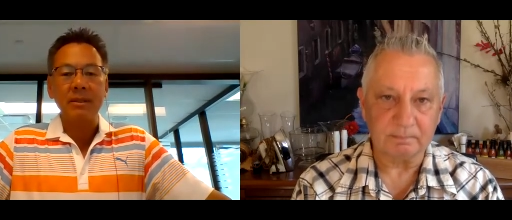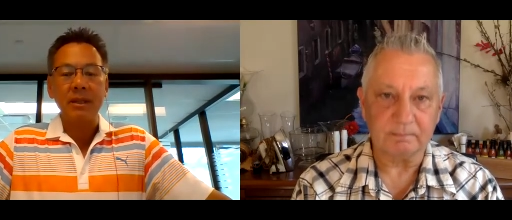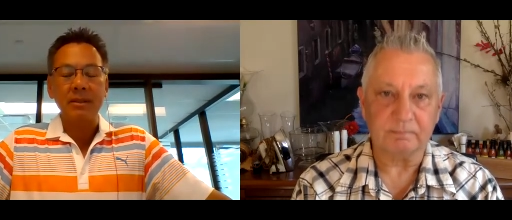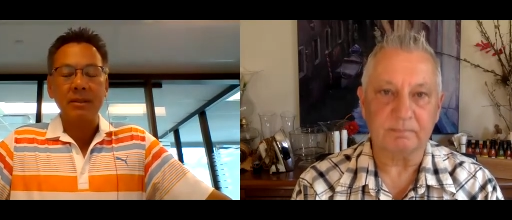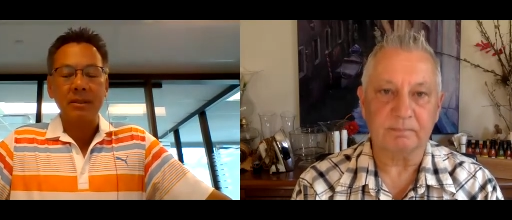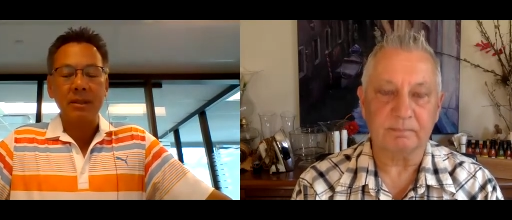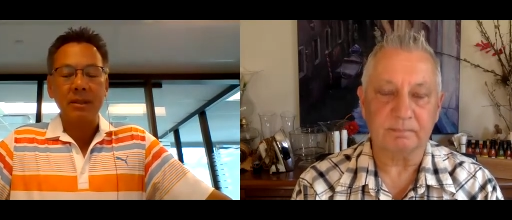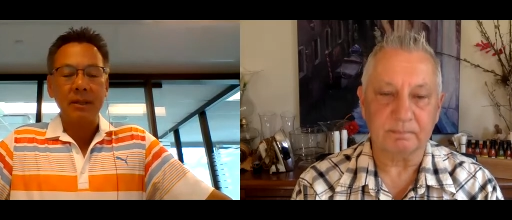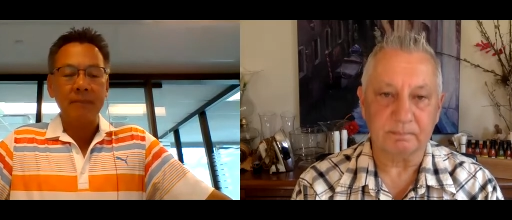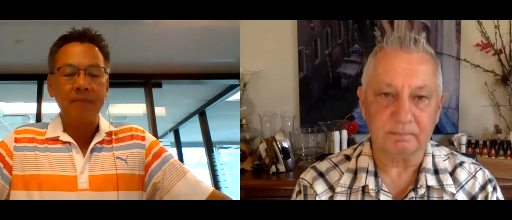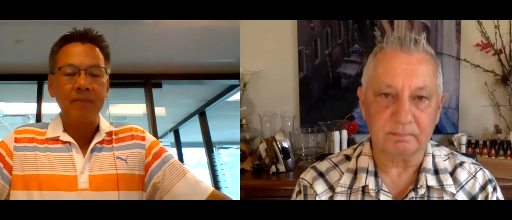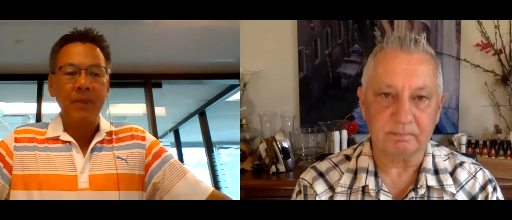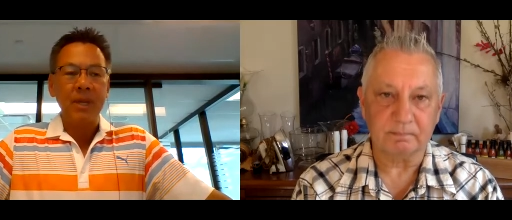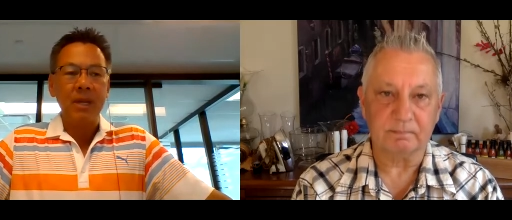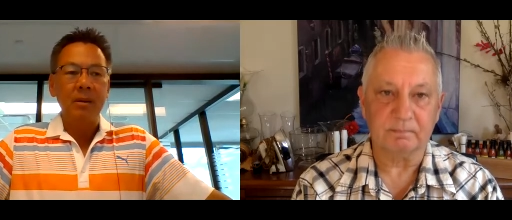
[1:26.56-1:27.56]
Speaker 1: that's uh,
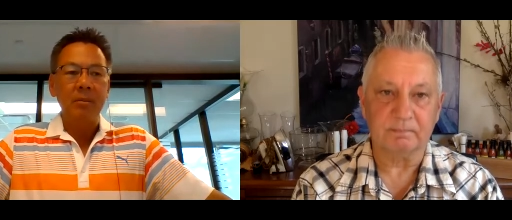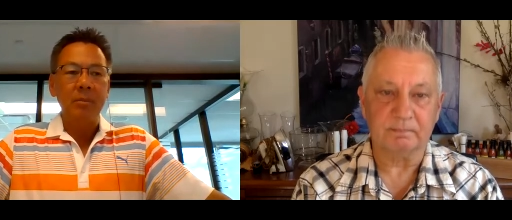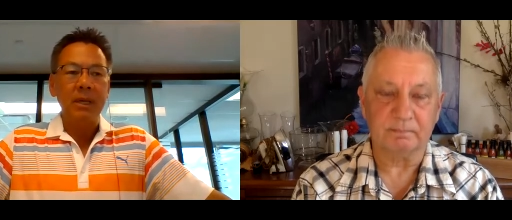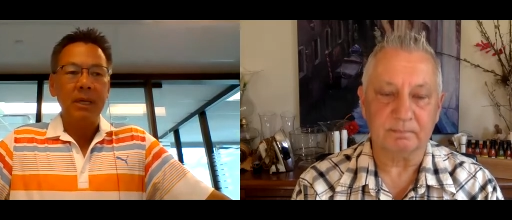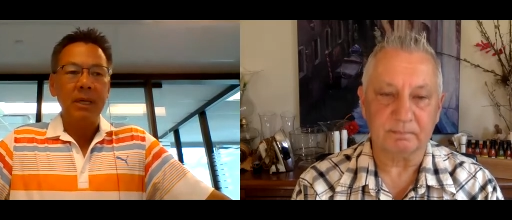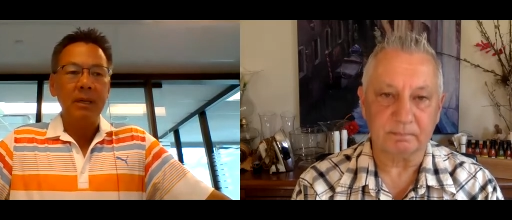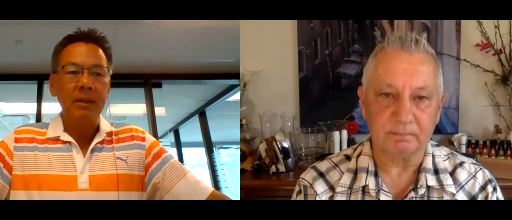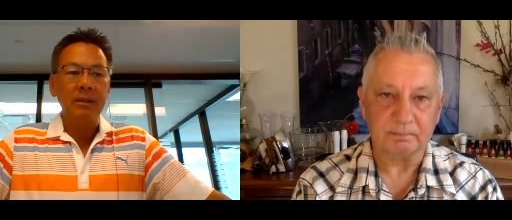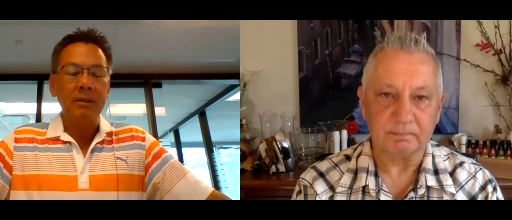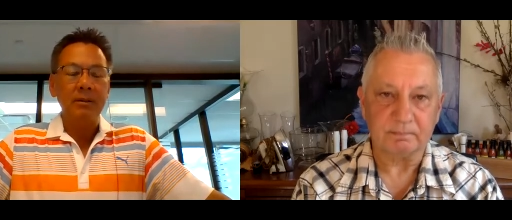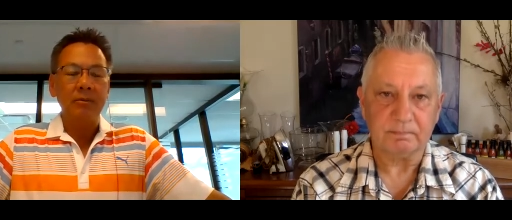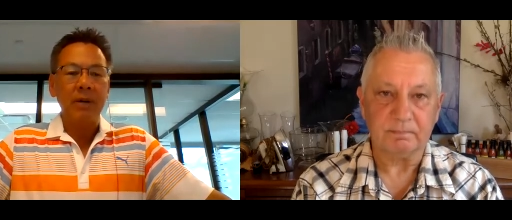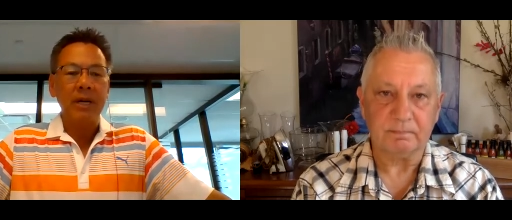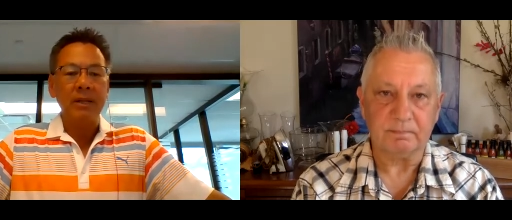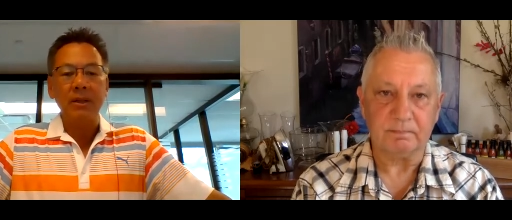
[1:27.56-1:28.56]
beginning to
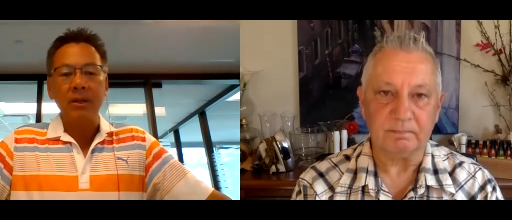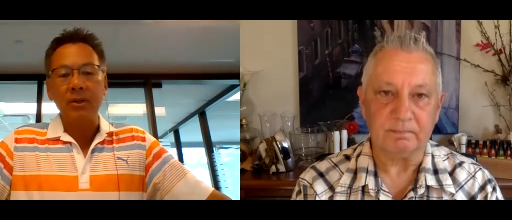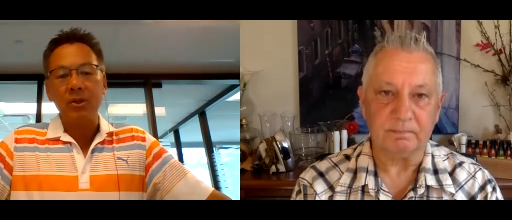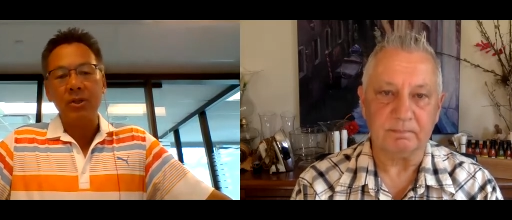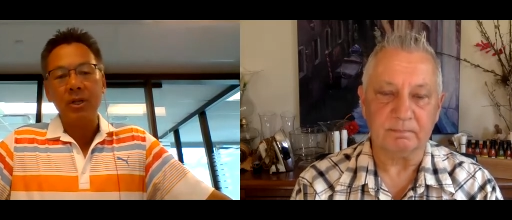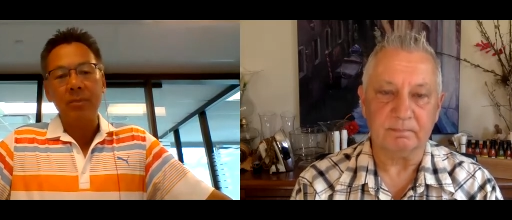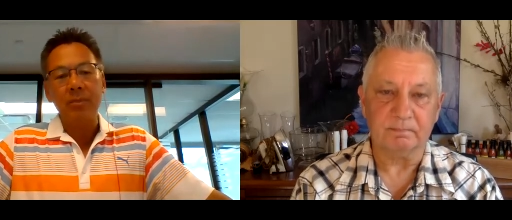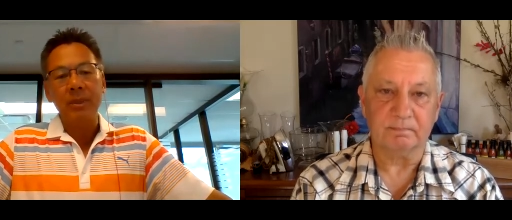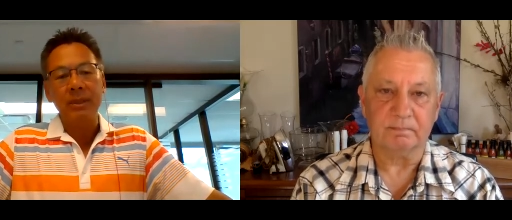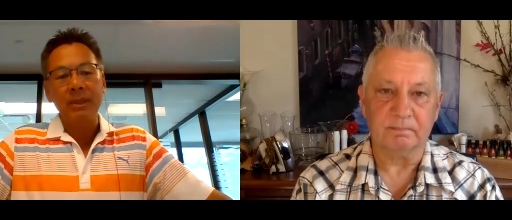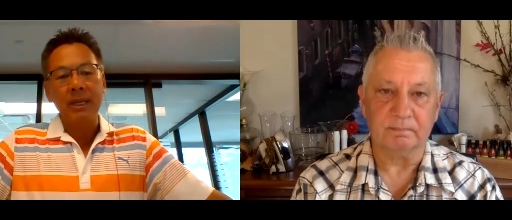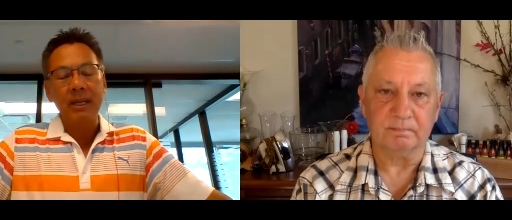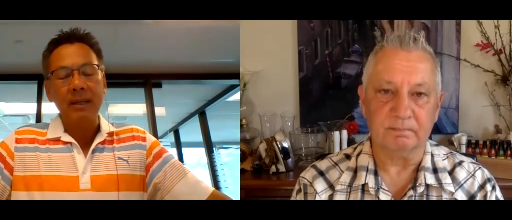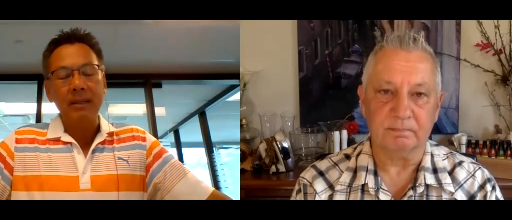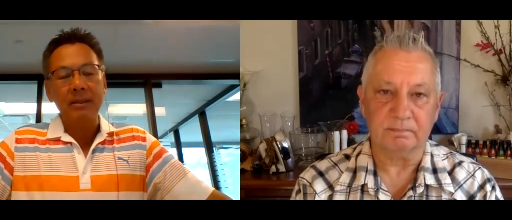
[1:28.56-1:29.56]
right their ship. And,
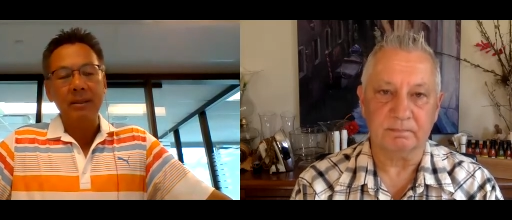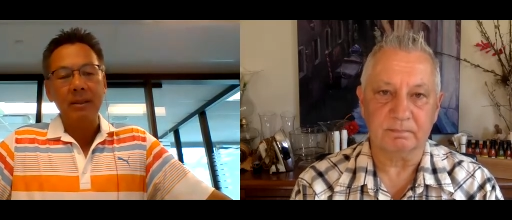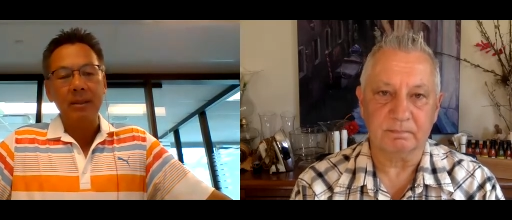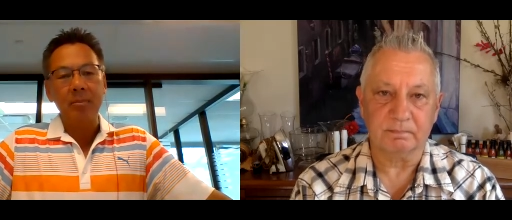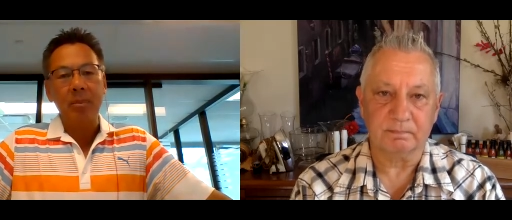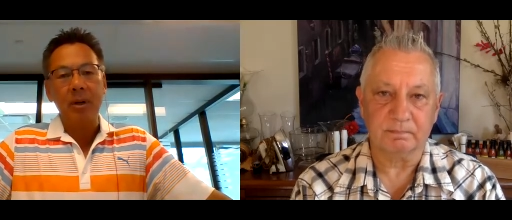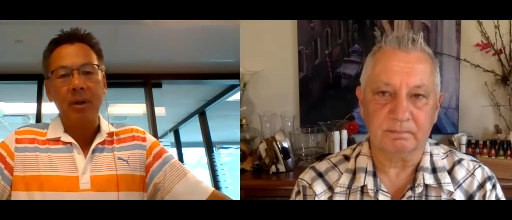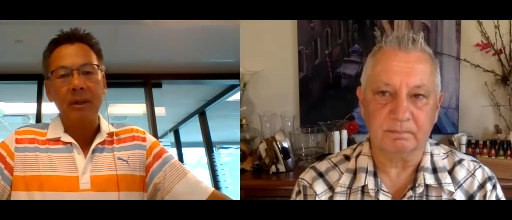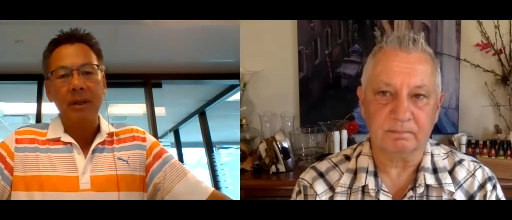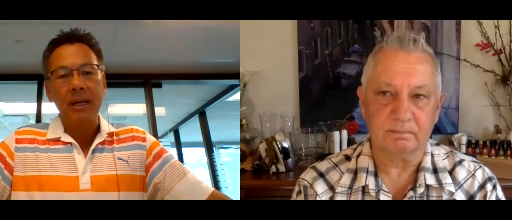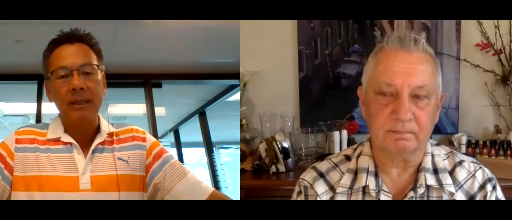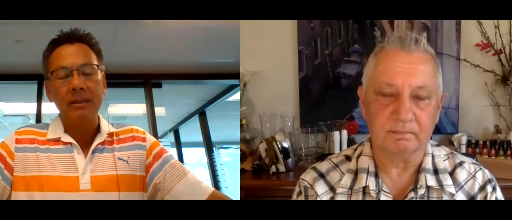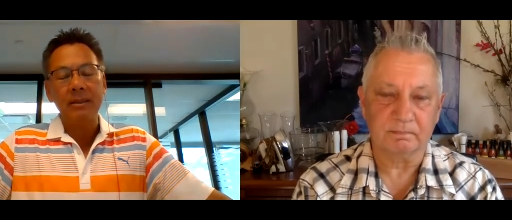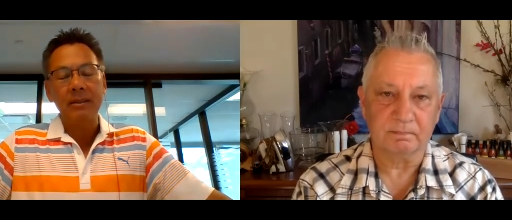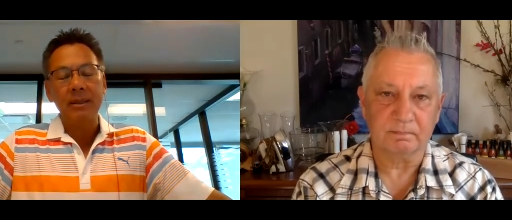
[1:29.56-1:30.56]
and uh, part of
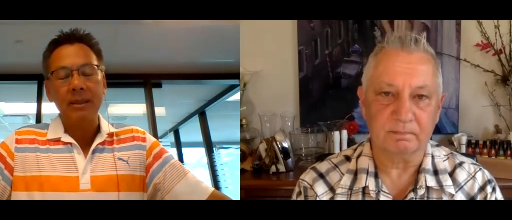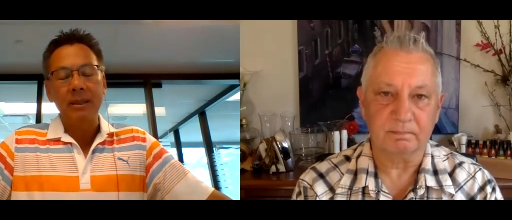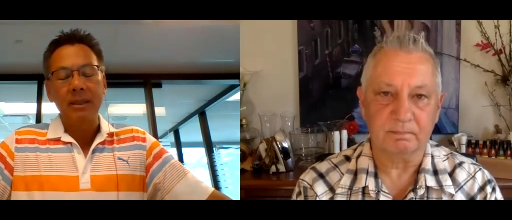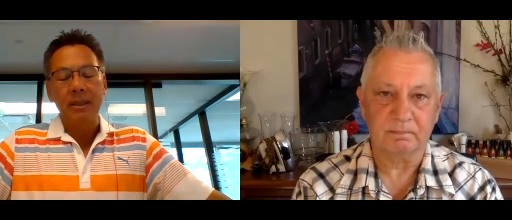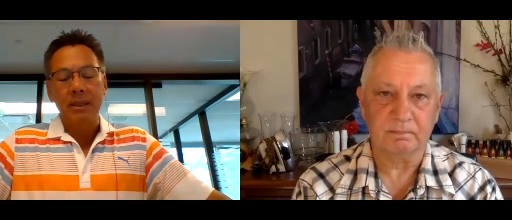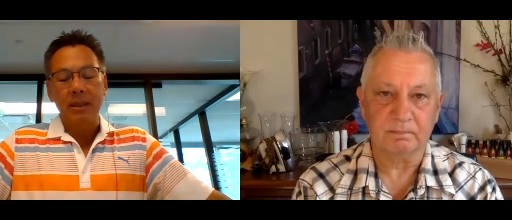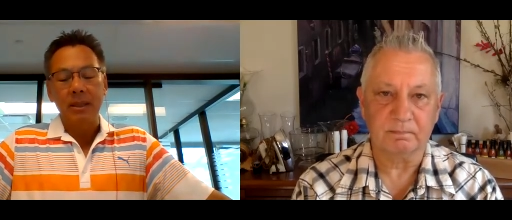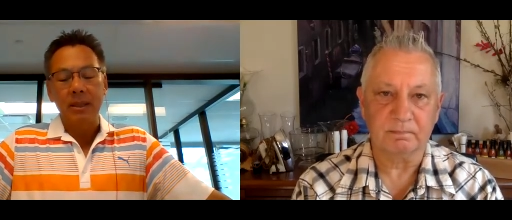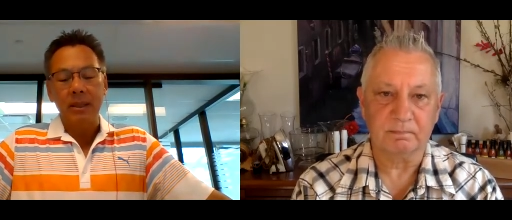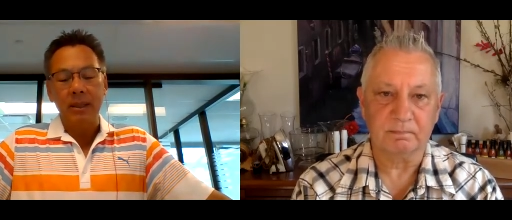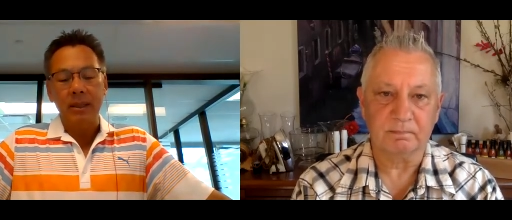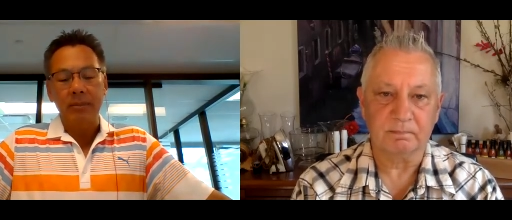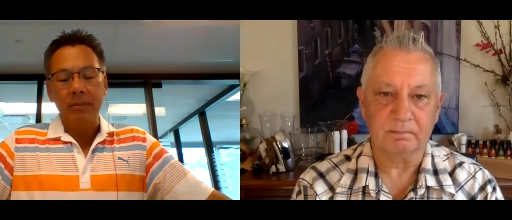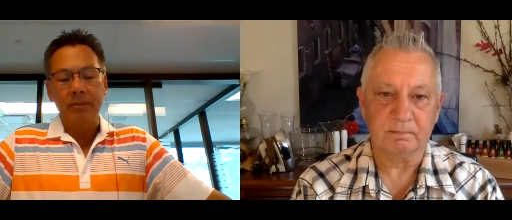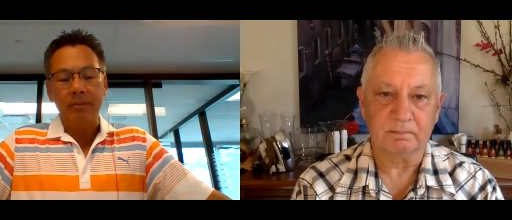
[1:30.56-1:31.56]
that is,
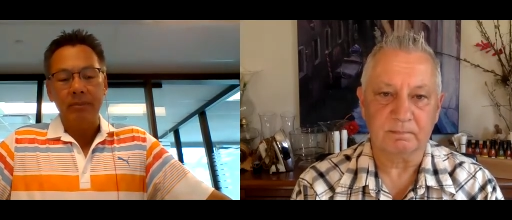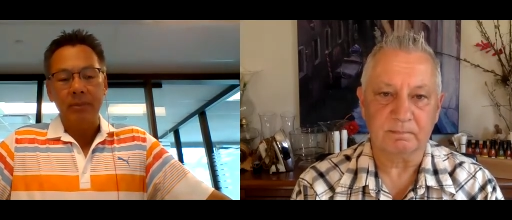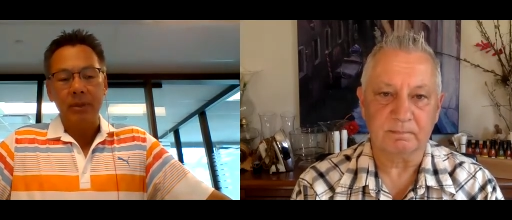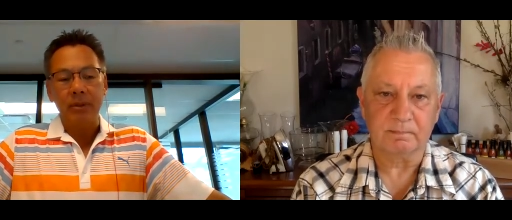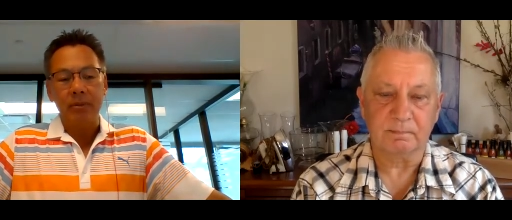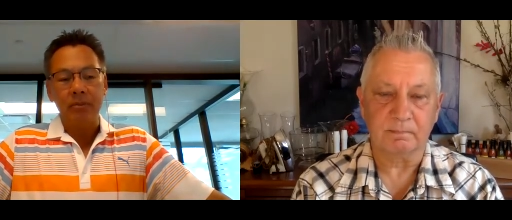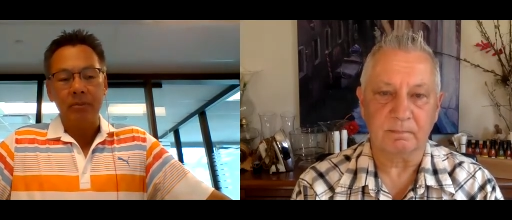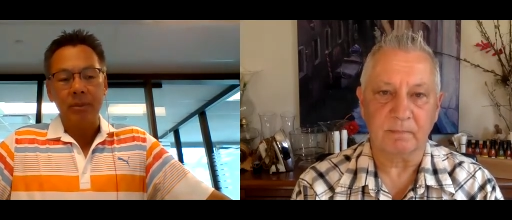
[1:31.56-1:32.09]
uh, you know,